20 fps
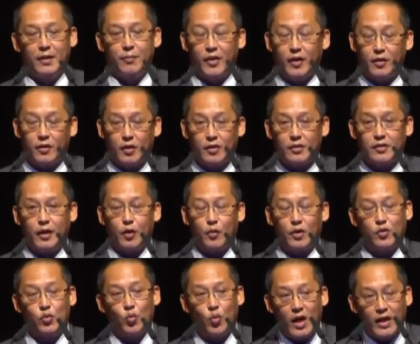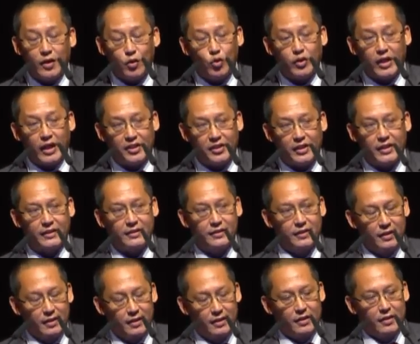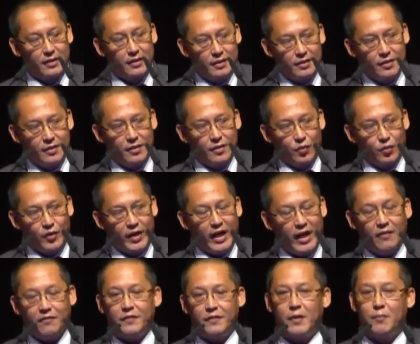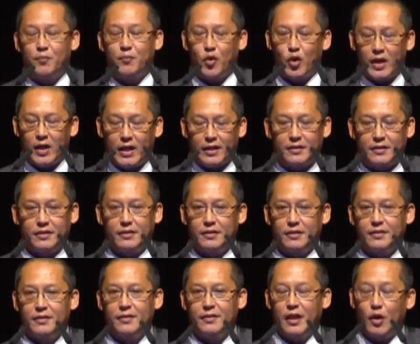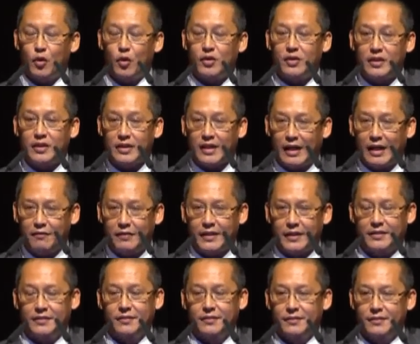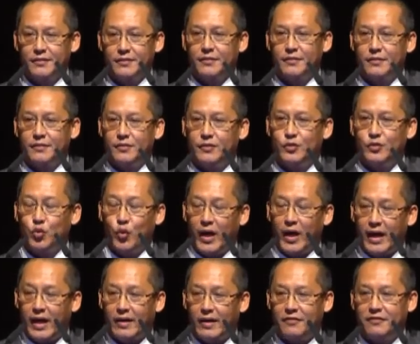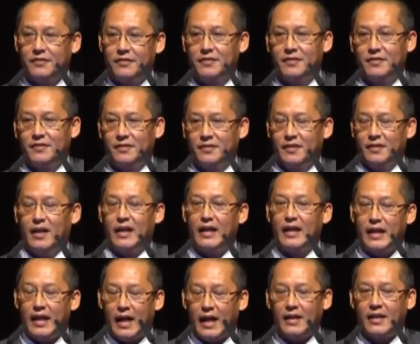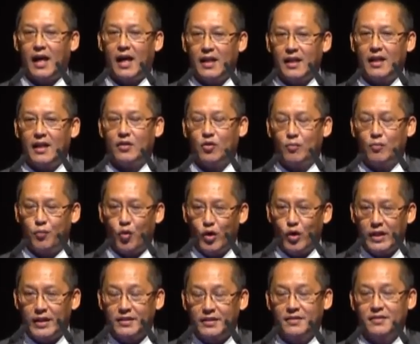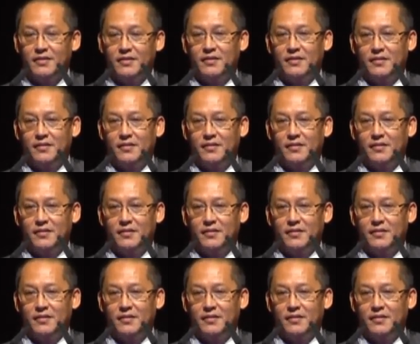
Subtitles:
Because there was one occasion, we have a product that was discovered to have non-halal component.